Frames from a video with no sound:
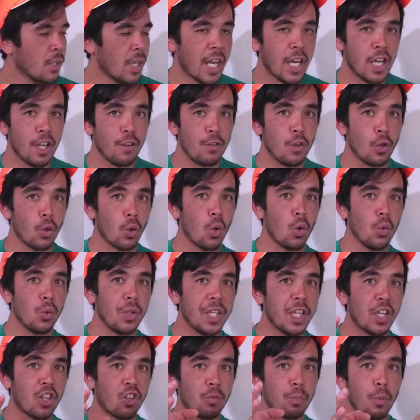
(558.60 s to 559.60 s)
And if you're
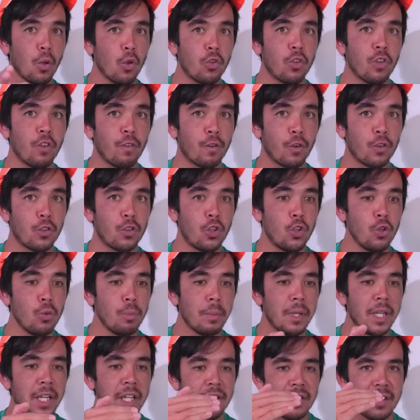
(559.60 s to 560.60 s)
only explosive for 2
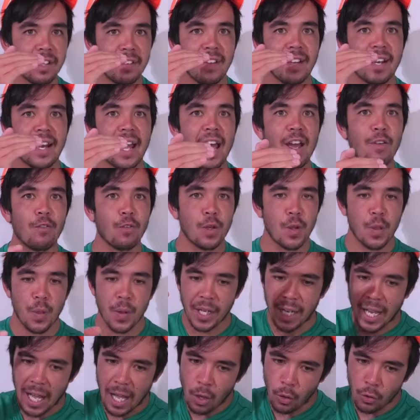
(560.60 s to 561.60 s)
minutes and then
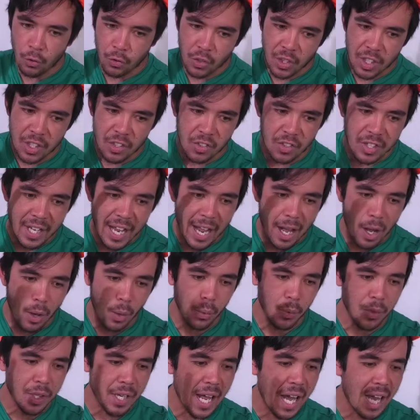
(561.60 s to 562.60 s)
everything else is now
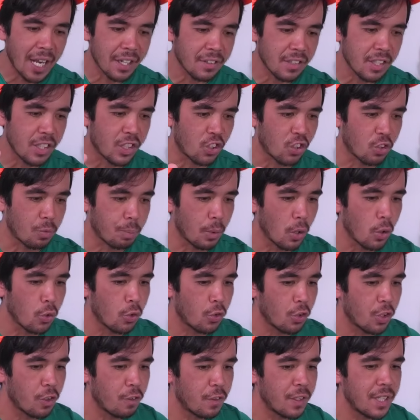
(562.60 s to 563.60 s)
not
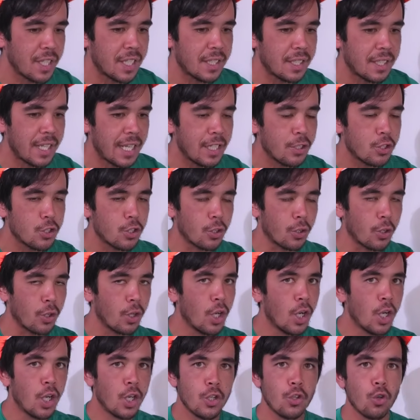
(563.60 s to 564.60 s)
explosive in nature,
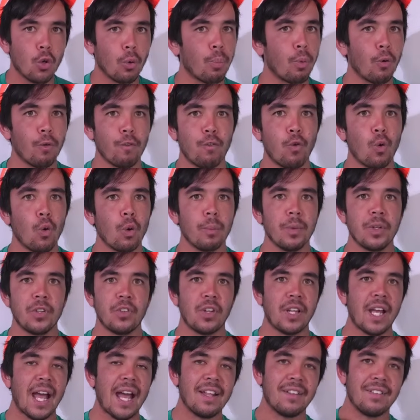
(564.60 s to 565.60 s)
your performance
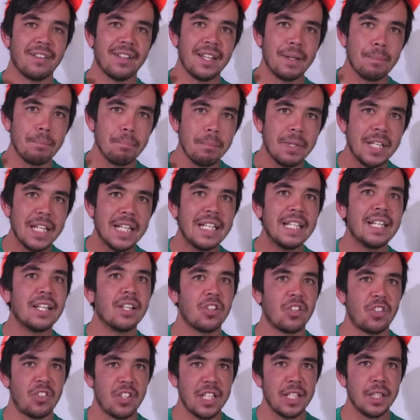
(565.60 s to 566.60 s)
has an immediate
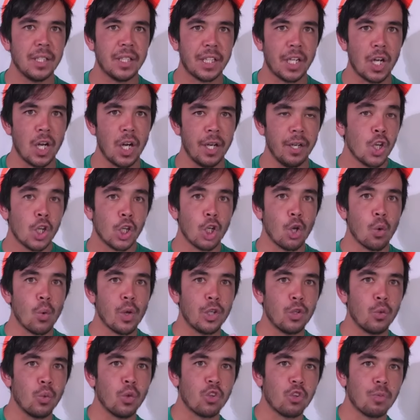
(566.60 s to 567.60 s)
ceiling on it.
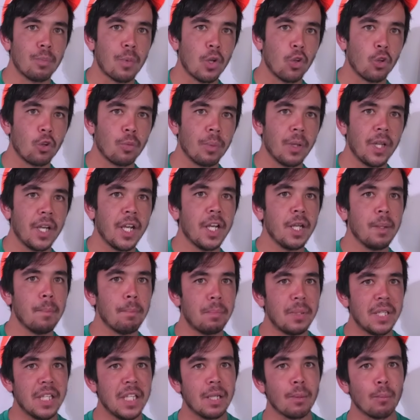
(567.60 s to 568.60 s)
Going to a smaller
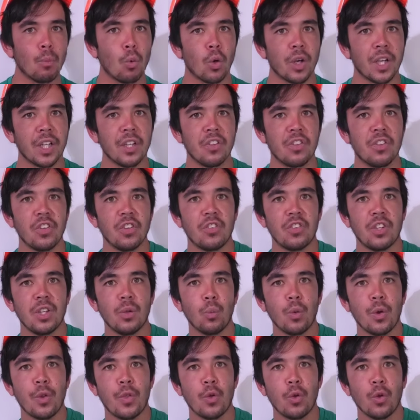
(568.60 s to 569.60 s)
blade, being more
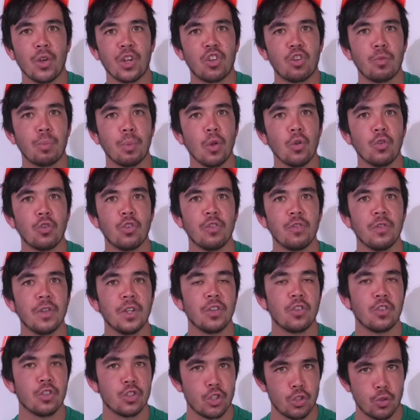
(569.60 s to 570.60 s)
consistent with your
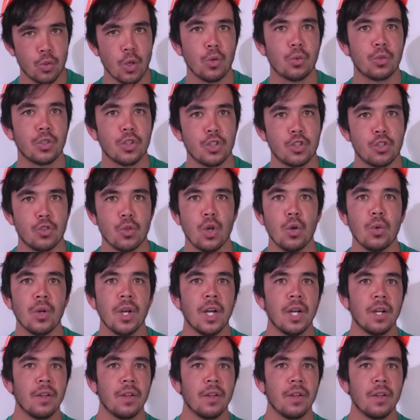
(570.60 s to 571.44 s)
explosiveness stroke to stroke,